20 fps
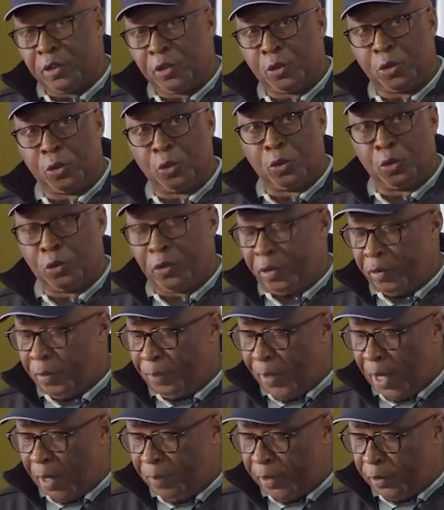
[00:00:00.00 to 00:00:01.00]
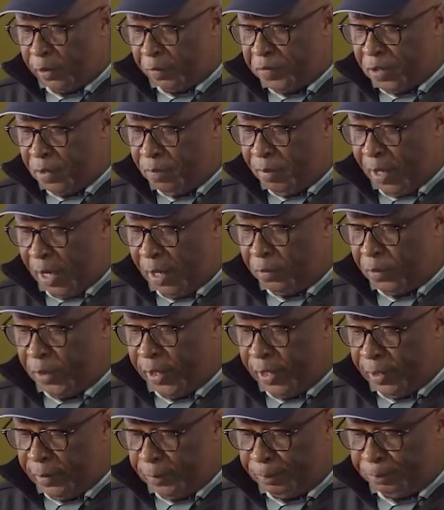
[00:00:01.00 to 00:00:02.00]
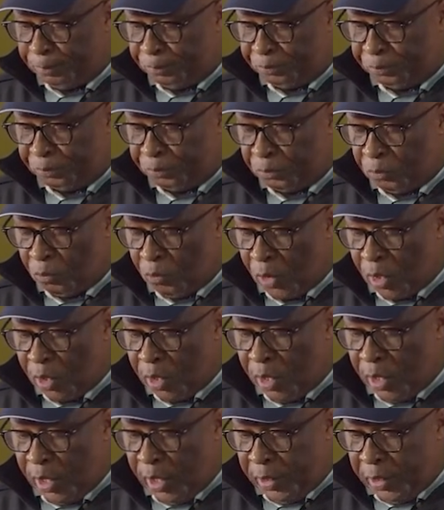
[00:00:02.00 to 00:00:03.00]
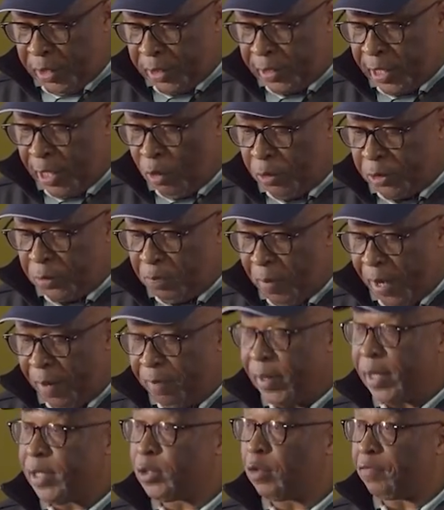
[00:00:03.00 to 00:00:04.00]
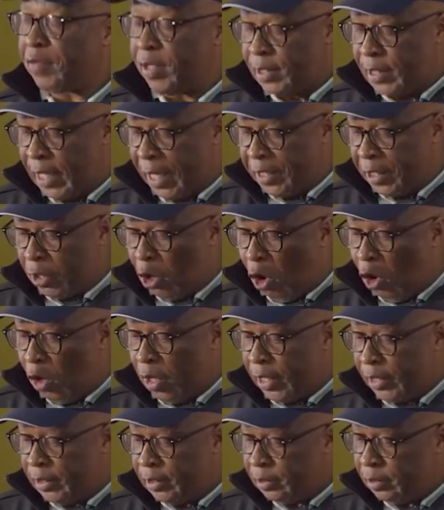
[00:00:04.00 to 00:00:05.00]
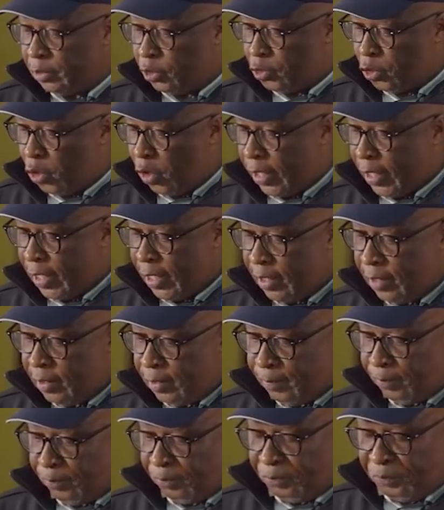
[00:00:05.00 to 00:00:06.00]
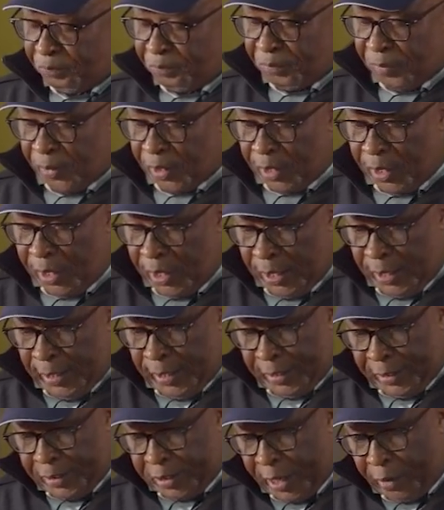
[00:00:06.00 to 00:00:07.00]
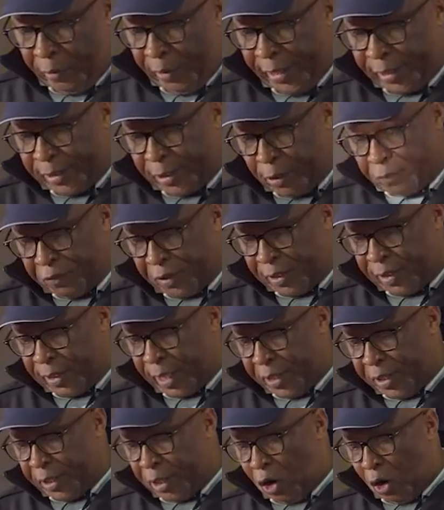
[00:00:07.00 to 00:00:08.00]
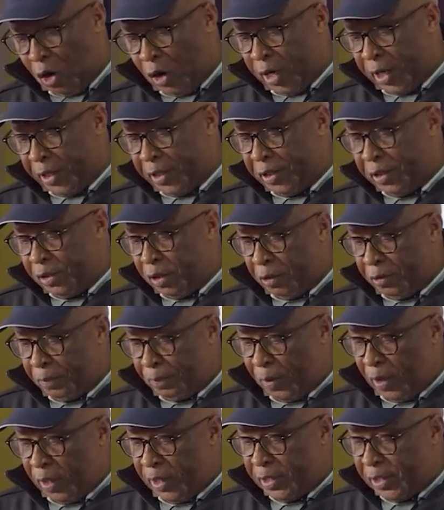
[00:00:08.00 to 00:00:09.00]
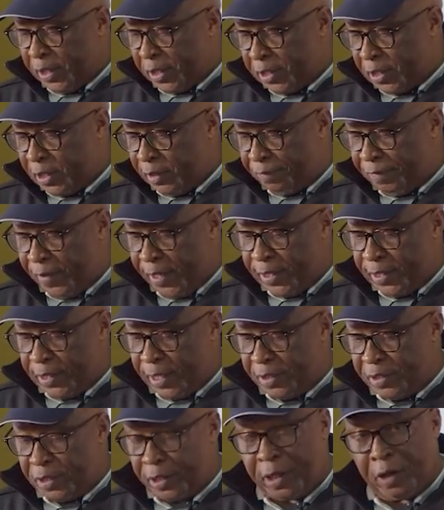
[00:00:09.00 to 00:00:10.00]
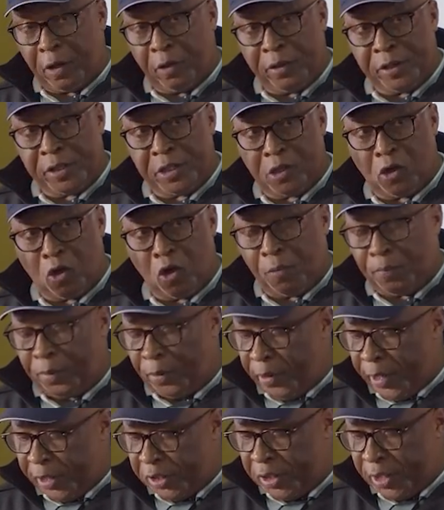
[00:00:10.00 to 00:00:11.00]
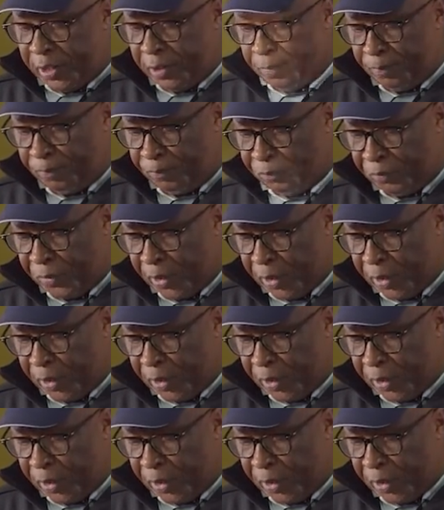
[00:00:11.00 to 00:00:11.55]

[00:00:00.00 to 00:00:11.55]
to the Republic of Zimbabwe, distinguished members of the SADC organ, Troika, Director of the SADC organ on Politics, Defense and Security Cooperation,